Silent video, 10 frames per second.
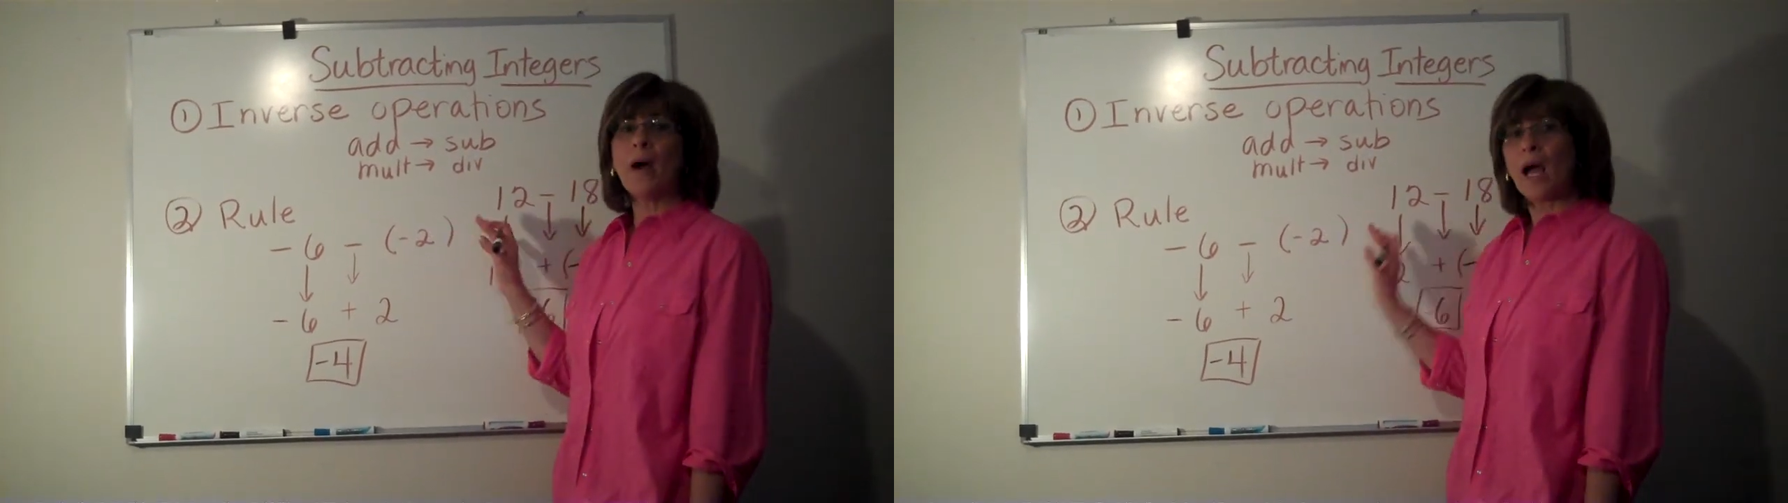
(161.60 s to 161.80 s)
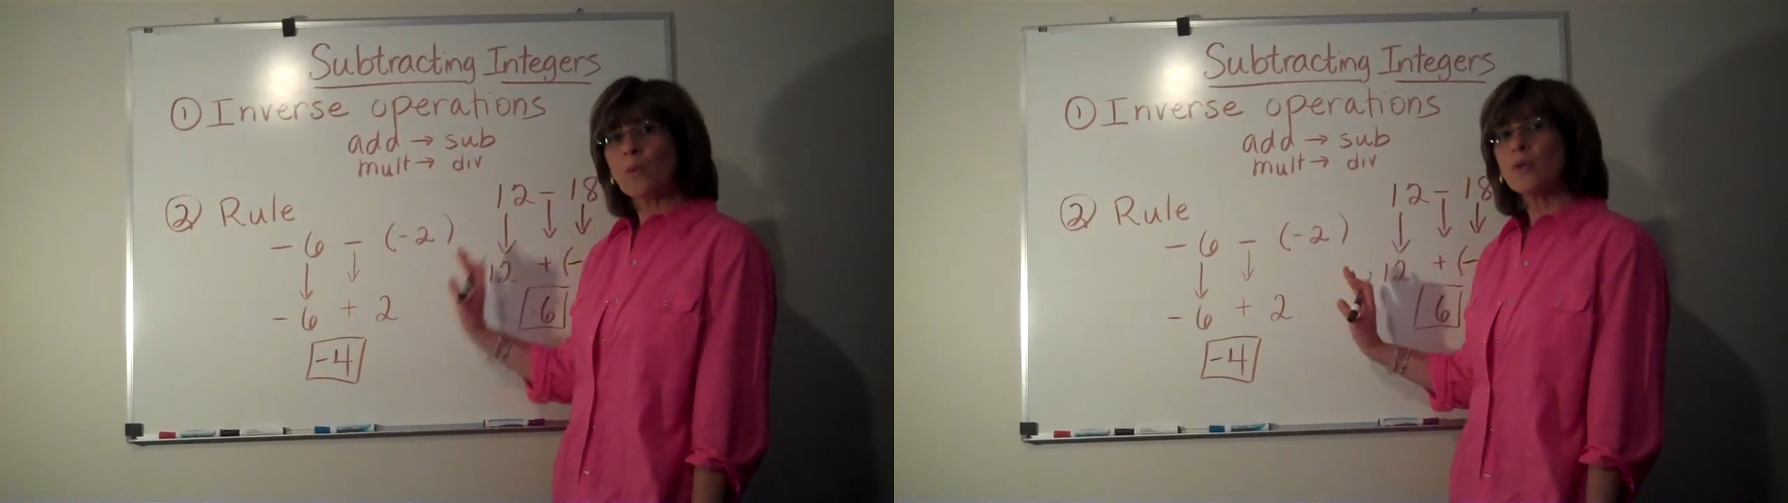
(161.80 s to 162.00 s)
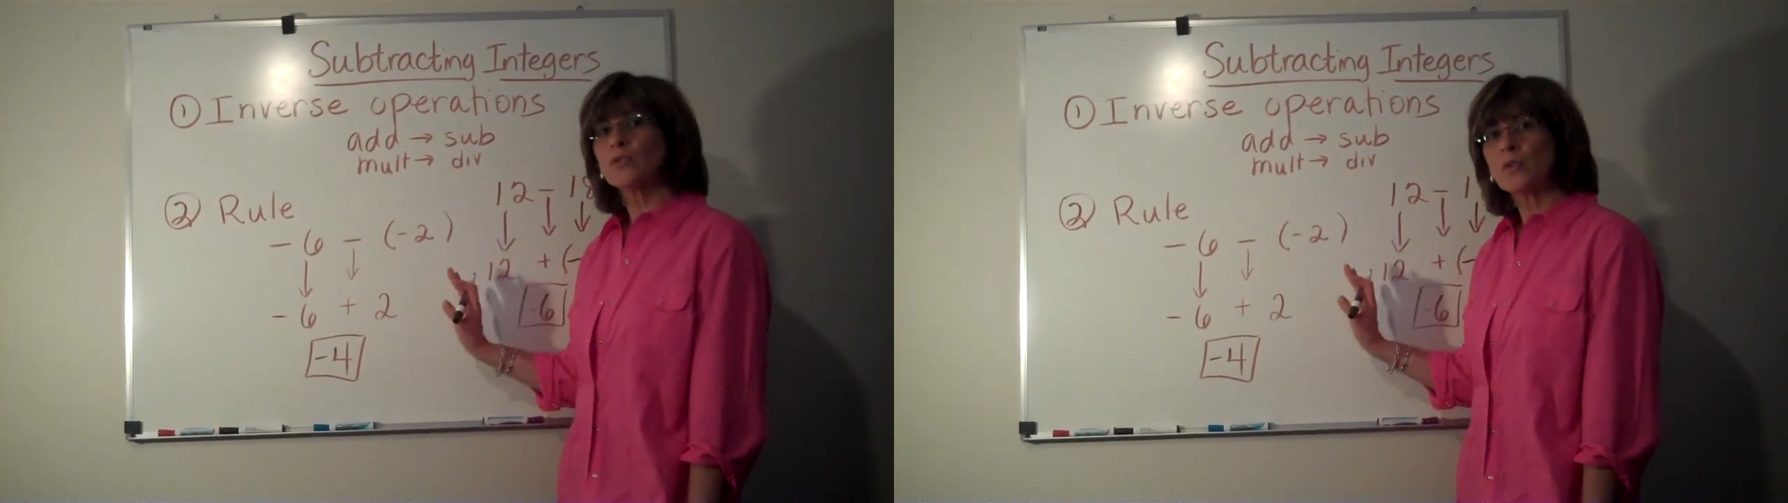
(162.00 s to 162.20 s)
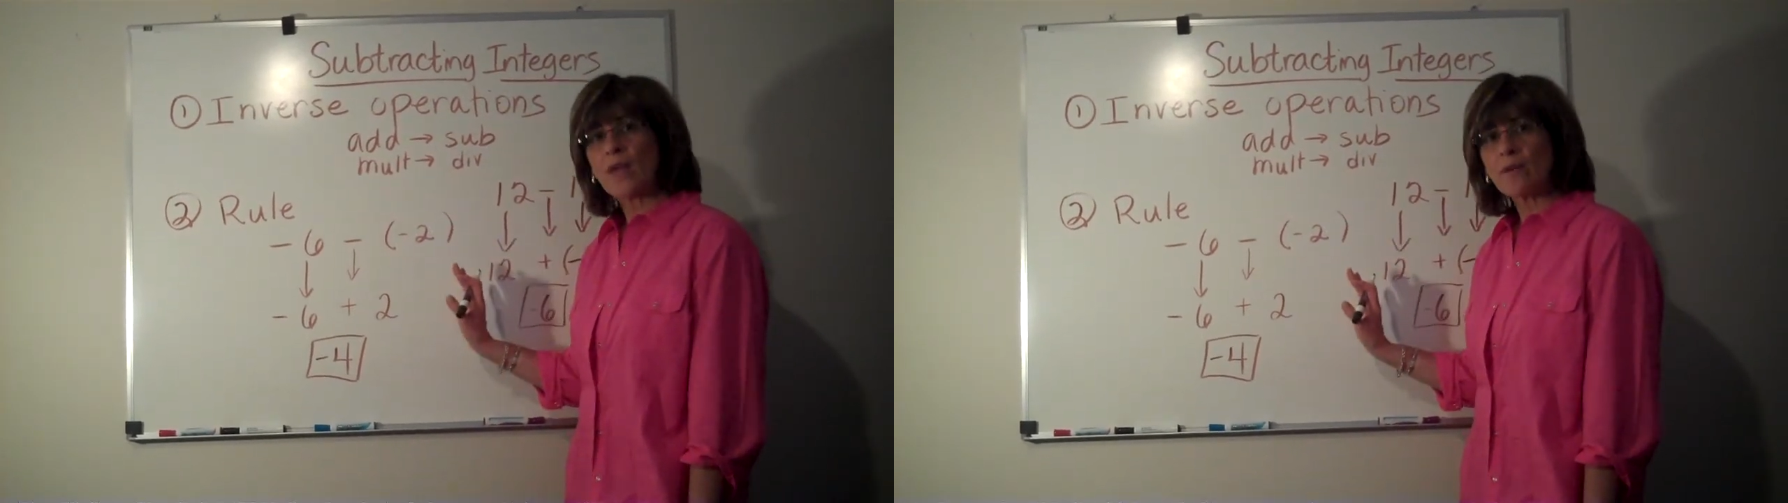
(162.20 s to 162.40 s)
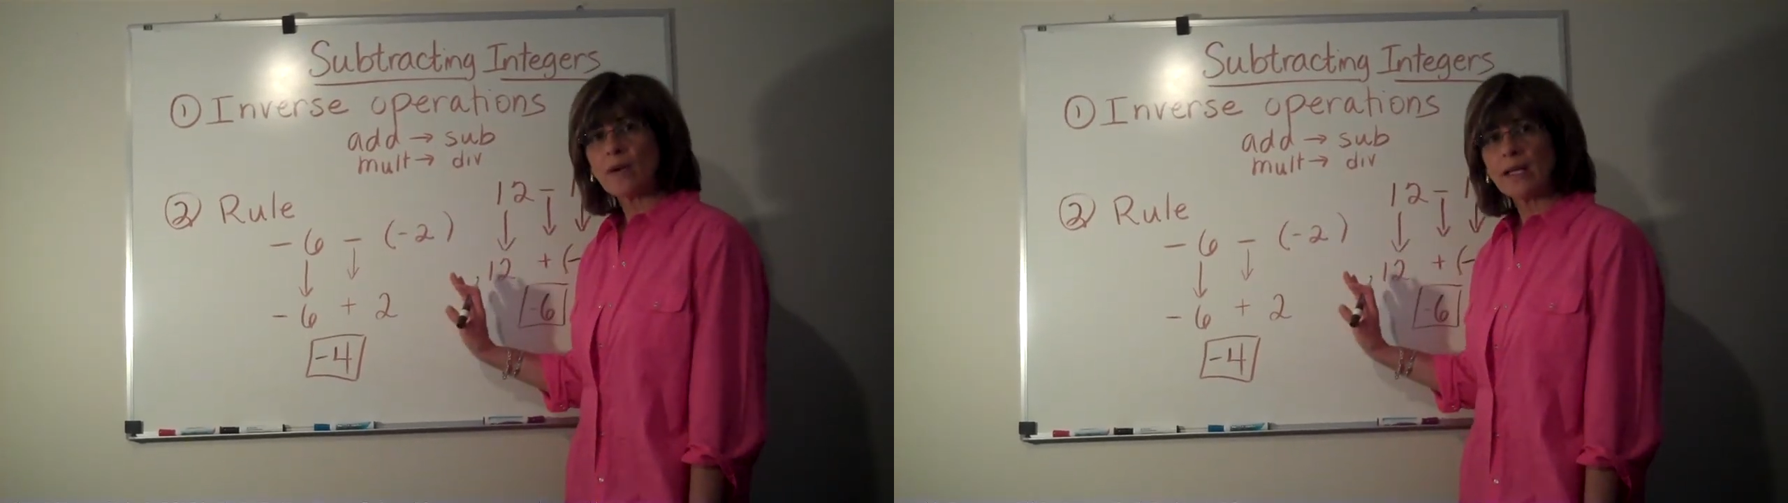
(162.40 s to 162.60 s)
I won't do
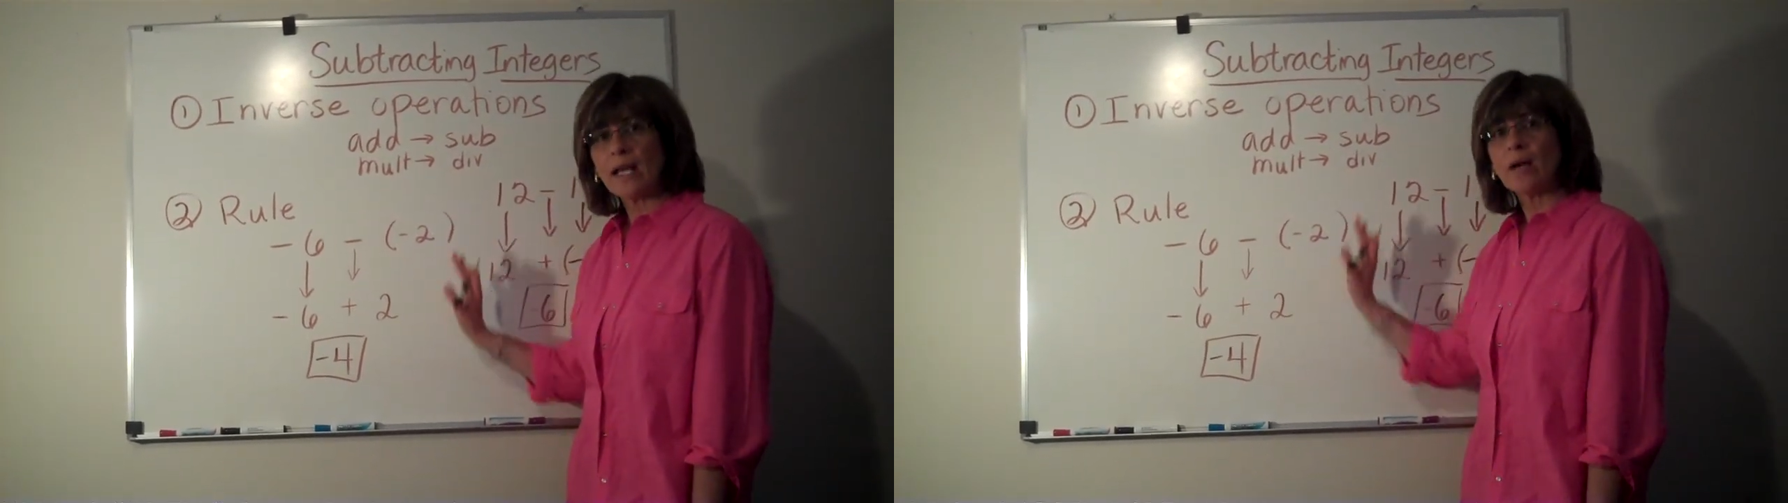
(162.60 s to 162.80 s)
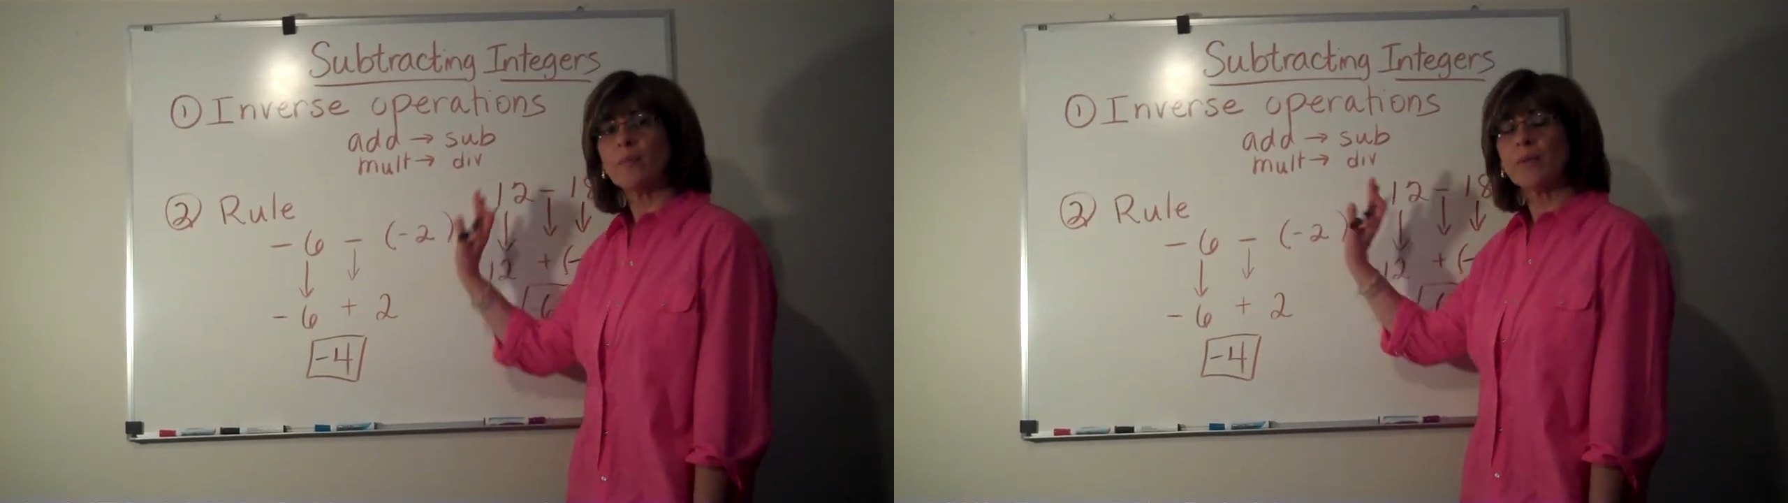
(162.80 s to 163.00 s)
that right now